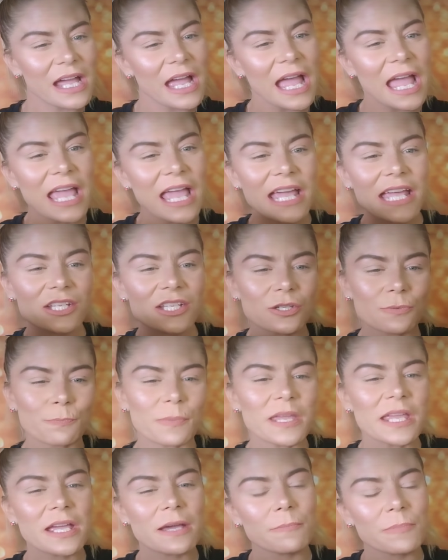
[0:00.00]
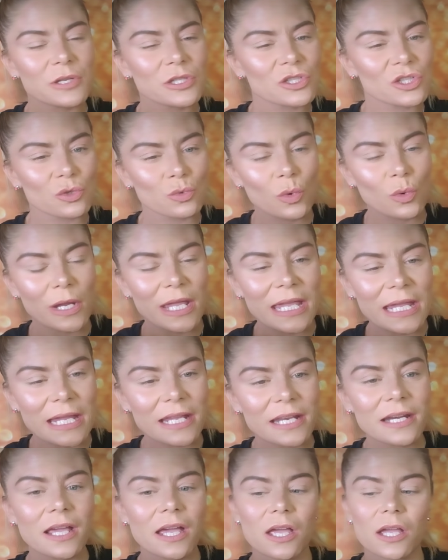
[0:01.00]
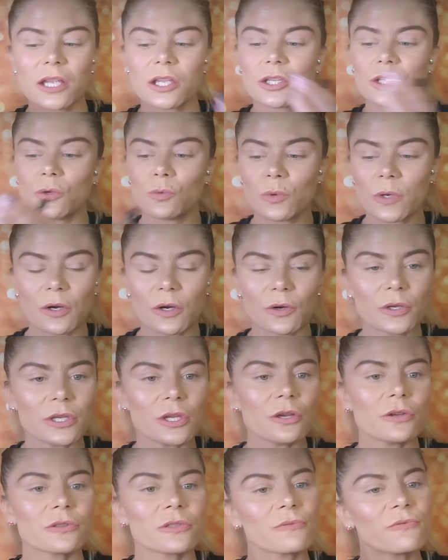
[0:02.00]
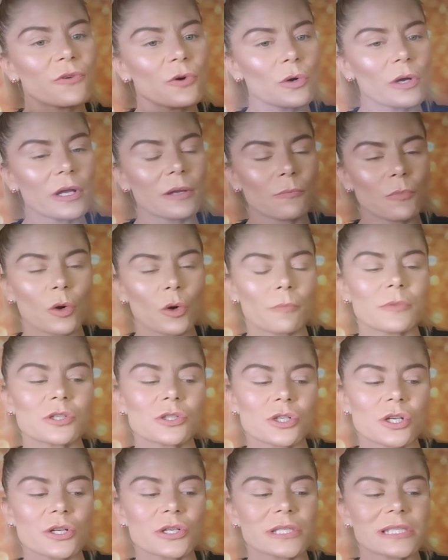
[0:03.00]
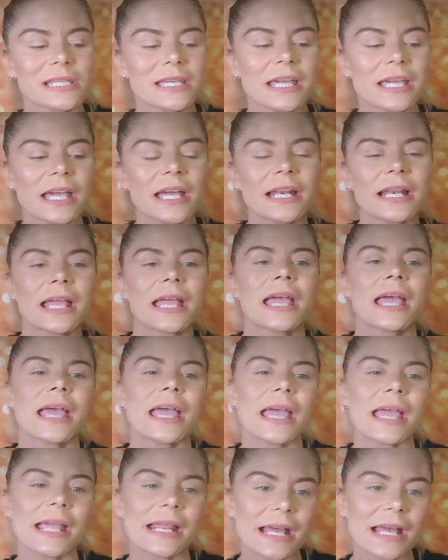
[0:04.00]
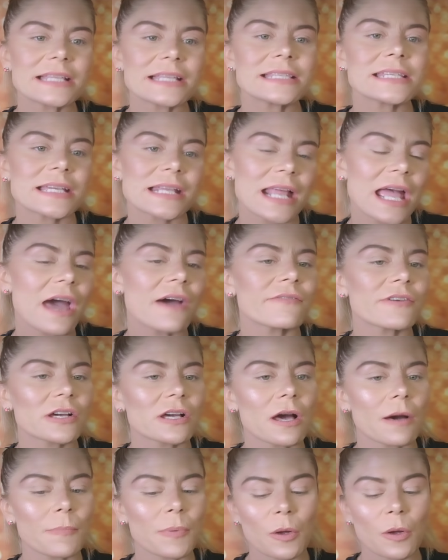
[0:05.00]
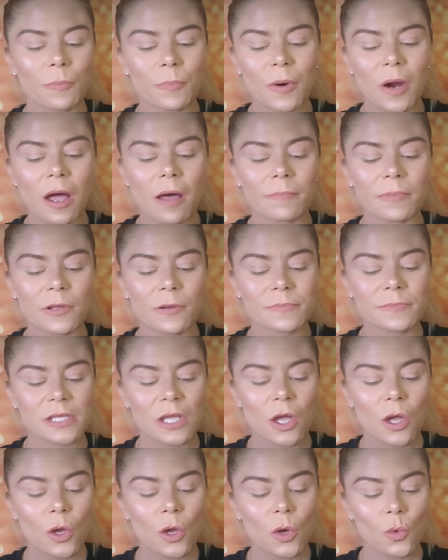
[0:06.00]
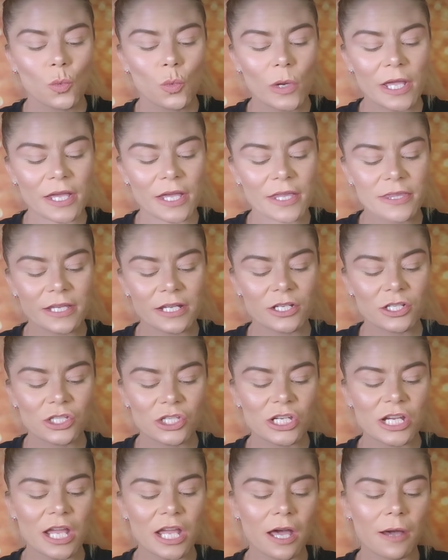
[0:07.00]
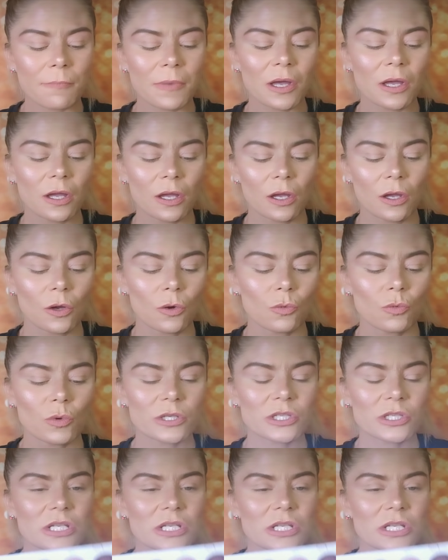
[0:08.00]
age in between, real youthful and more mature skin. And I did have a couple of problems with Gem, which